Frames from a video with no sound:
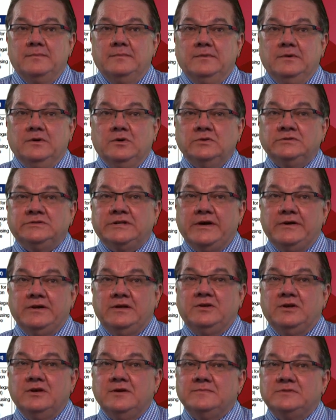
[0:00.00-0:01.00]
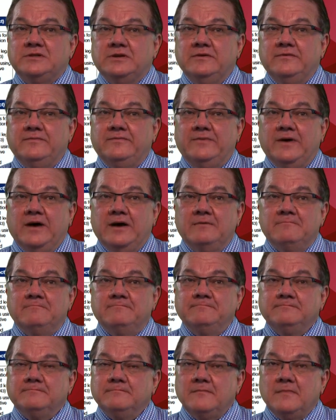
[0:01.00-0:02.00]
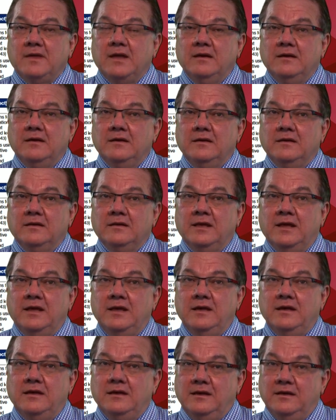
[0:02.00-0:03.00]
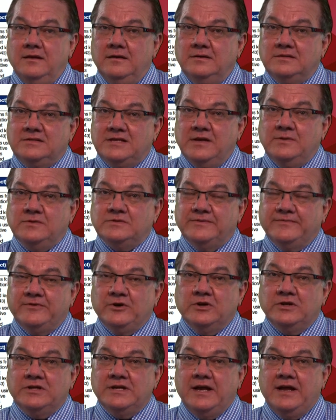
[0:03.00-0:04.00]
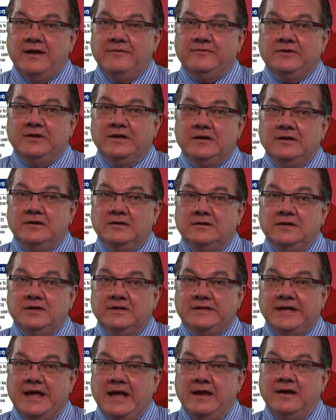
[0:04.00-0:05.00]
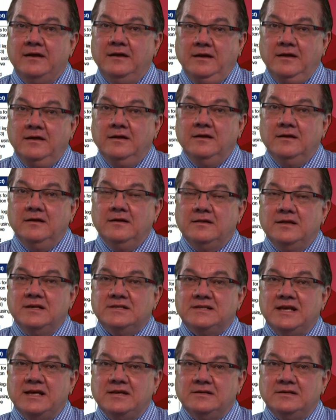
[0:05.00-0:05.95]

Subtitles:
Also in terms of the sequence of content F to 10, there's